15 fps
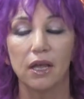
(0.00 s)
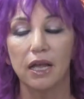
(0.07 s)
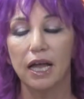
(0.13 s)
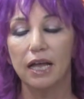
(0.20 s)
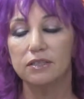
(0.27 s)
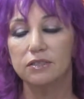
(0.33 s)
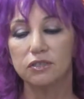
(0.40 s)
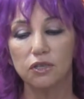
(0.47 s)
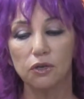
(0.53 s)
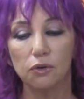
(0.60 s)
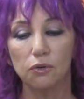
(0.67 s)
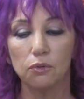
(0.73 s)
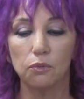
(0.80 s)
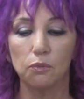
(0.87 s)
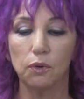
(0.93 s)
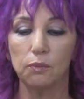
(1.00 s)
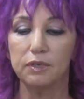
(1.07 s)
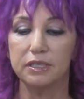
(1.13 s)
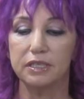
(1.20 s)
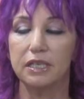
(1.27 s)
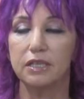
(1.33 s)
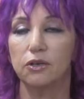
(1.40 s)
And so when we
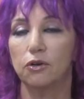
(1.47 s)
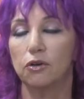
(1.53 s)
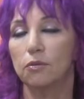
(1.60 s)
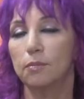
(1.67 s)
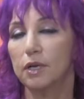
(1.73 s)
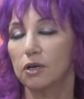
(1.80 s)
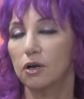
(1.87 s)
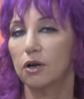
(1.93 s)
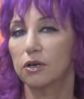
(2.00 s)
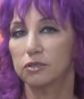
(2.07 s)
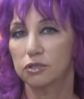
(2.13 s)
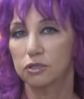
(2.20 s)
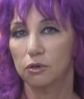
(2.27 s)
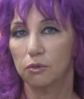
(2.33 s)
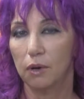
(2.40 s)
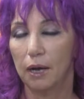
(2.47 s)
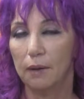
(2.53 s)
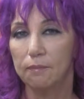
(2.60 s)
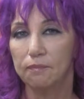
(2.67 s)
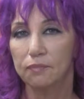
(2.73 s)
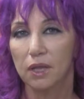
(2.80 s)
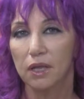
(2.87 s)
see the hermit card show
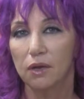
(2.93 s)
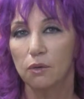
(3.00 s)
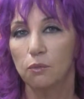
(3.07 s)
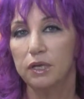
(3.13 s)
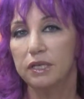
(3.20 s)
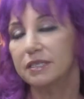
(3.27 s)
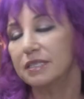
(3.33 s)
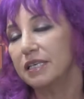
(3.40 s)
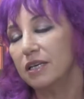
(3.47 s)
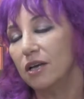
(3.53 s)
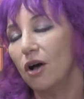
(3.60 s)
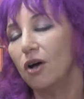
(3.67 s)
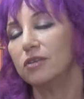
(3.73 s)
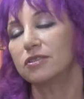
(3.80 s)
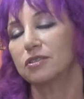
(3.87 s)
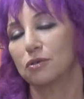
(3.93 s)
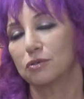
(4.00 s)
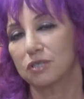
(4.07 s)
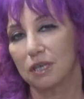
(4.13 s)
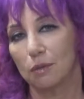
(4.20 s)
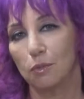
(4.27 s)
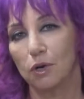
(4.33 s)
up, we see also
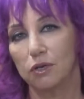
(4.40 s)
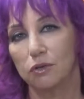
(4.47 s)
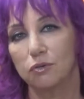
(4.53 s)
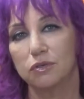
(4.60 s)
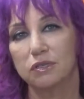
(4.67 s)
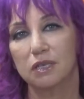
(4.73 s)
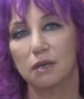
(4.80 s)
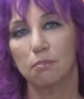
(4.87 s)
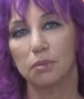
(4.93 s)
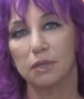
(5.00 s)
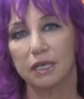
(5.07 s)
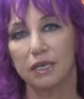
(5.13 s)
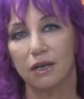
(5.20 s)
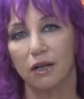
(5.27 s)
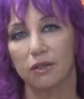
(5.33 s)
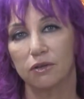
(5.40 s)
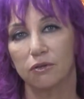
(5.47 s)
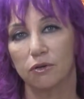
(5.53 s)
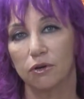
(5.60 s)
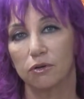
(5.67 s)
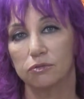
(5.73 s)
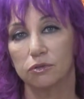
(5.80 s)
someone who is complete on
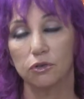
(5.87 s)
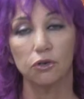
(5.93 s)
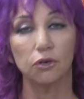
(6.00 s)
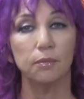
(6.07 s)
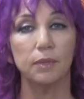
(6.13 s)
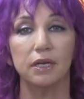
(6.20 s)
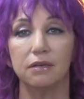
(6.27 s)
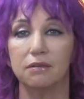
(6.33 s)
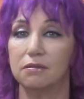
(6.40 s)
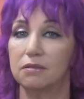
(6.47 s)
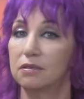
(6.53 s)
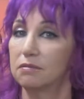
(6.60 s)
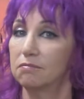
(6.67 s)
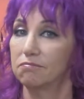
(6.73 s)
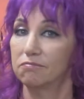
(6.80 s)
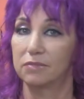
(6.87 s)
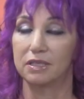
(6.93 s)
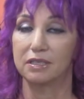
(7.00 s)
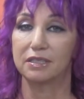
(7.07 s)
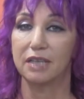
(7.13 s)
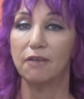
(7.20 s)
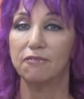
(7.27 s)
their own. The hermit
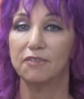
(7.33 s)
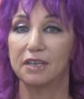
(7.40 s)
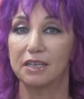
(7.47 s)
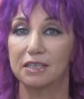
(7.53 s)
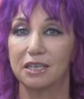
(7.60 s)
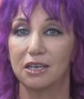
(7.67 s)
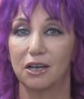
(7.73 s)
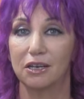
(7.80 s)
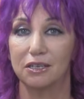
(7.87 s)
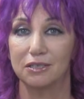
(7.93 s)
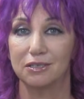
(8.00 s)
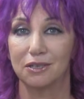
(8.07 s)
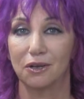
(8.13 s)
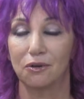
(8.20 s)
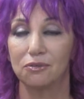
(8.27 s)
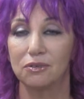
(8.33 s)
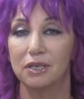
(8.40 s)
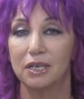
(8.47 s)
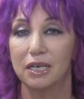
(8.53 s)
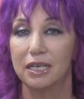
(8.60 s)
is definitely on his own.